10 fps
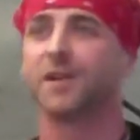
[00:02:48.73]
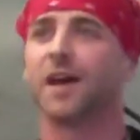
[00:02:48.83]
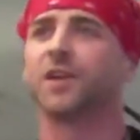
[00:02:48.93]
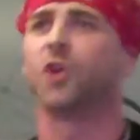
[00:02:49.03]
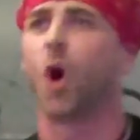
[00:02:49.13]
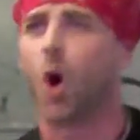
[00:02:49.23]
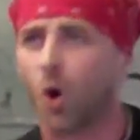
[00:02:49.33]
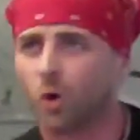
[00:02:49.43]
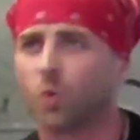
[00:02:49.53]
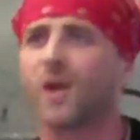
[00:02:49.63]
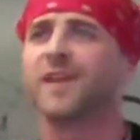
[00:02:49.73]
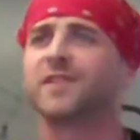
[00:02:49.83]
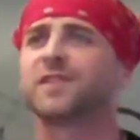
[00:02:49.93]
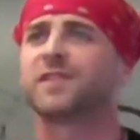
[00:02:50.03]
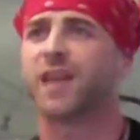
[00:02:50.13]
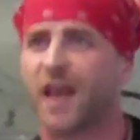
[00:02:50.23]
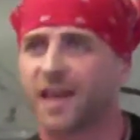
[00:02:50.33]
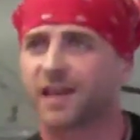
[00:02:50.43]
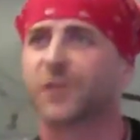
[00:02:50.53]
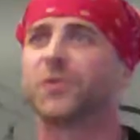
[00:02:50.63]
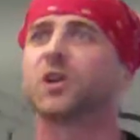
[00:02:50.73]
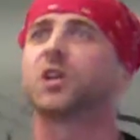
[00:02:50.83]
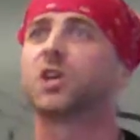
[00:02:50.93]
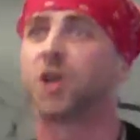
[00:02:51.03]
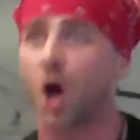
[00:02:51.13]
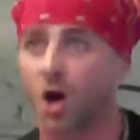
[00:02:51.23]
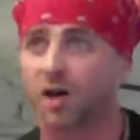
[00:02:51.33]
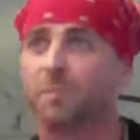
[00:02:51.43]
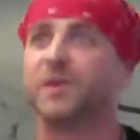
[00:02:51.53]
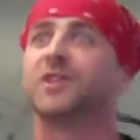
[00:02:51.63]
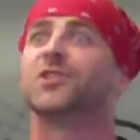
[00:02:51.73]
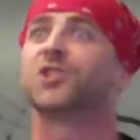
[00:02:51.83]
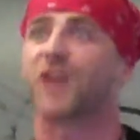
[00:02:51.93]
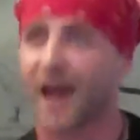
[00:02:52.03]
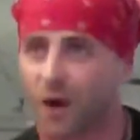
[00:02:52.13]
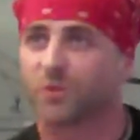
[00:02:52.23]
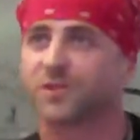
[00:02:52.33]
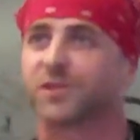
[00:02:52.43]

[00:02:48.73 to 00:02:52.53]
and always take the garbage out.